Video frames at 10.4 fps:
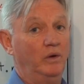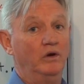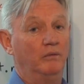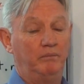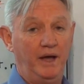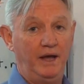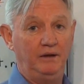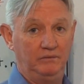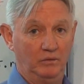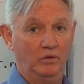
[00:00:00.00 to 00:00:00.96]
we're not
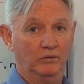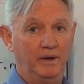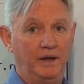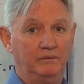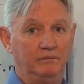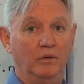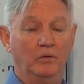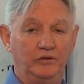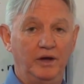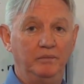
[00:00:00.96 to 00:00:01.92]
paying the world back
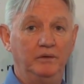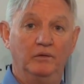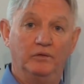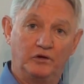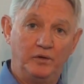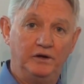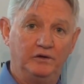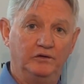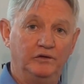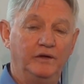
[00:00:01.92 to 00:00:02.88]
what was happening to all the
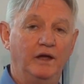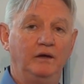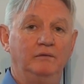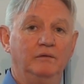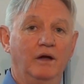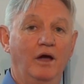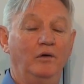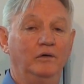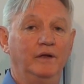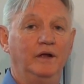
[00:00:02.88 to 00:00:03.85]
creditors that they
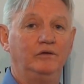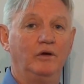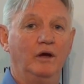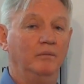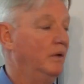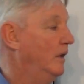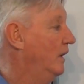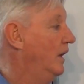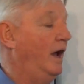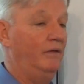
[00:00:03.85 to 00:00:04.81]
owed at that time.
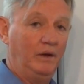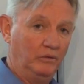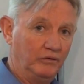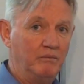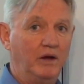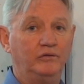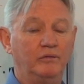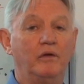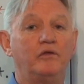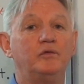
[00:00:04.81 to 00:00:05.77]
And there was a
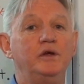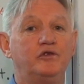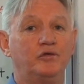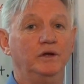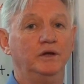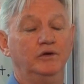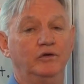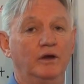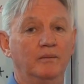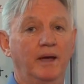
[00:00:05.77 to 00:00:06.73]
massive $3 trillion
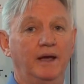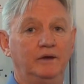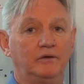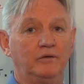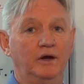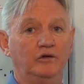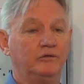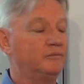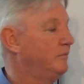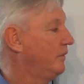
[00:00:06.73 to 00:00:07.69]
market
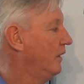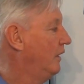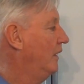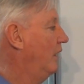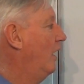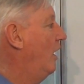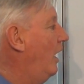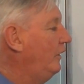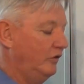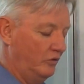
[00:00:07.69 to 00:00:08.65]
crash.
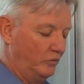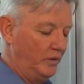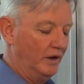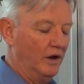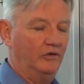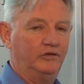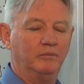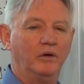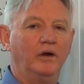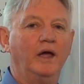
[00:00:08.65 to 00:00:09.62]
I didn't realise
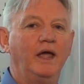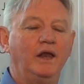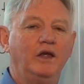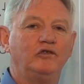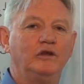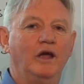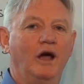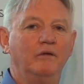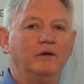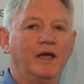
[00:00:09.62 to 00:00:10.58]
it, but I had actually
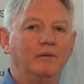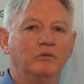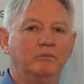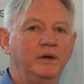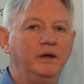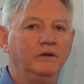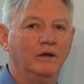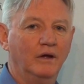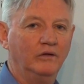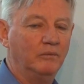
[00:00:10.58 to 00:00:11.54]
overcome or beat
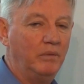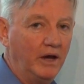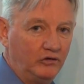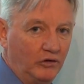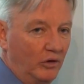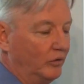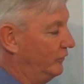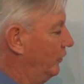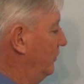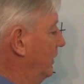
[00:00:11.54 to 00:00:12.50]
the
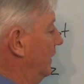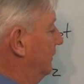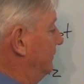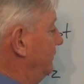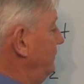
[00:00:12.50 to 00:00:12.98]
Black-Scholes formula.